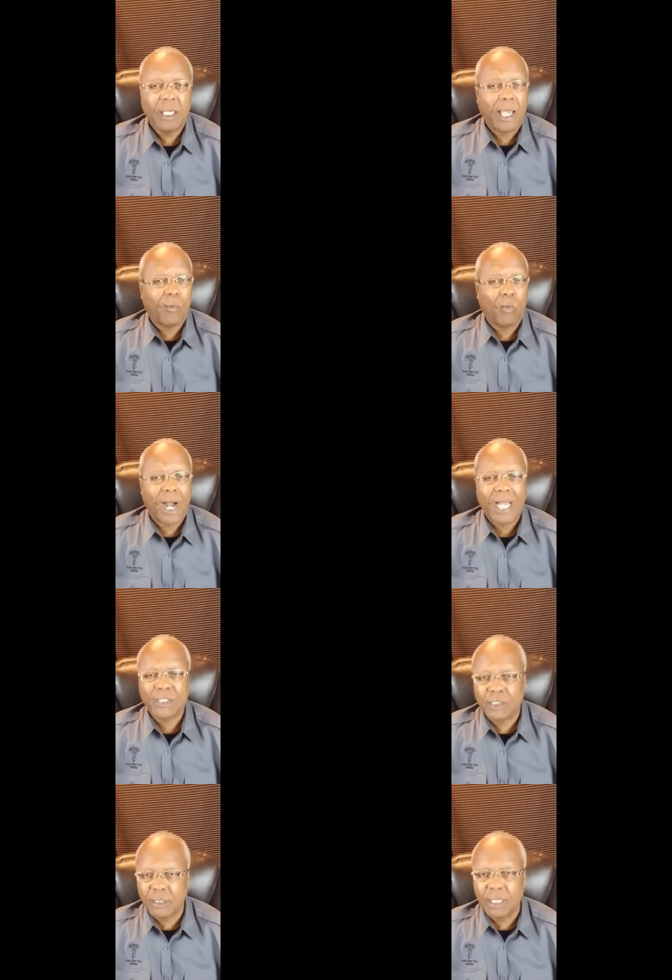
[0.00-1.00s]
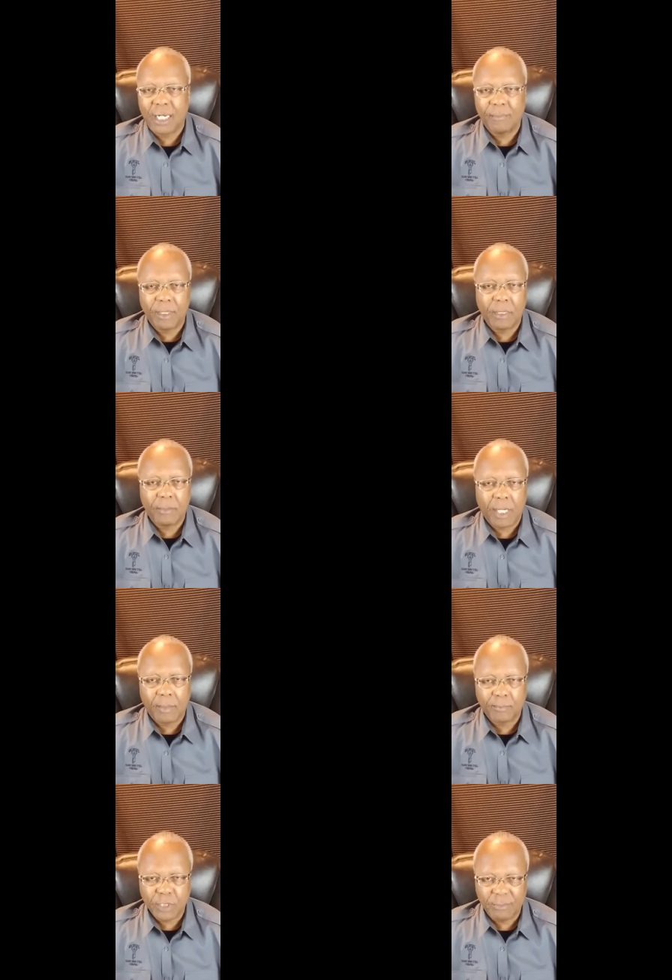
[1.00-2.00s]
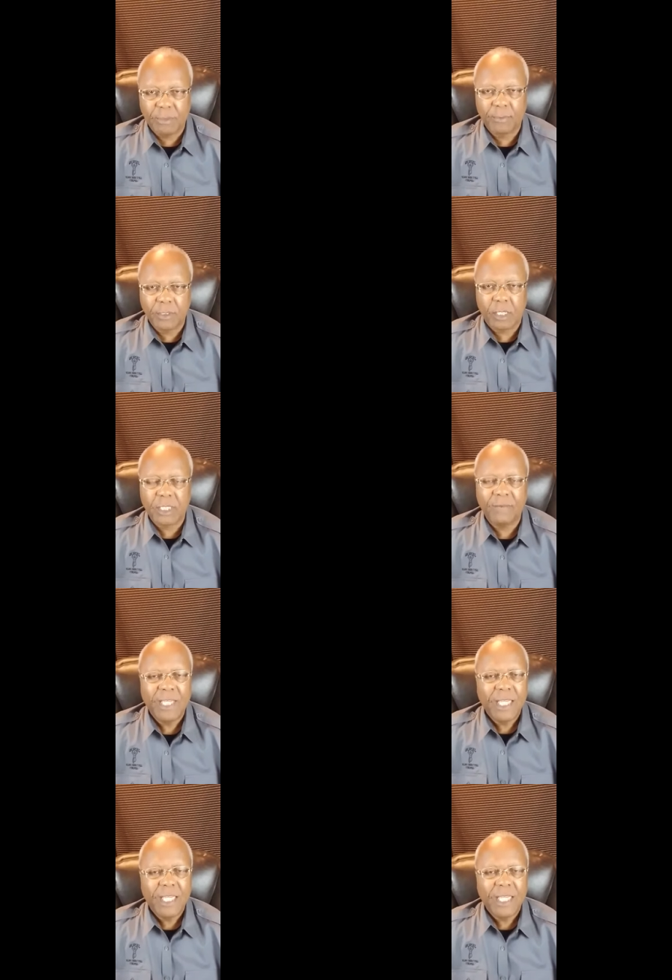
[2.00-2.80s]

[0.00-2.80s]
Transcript: and why it should not have been uh, should have been productive.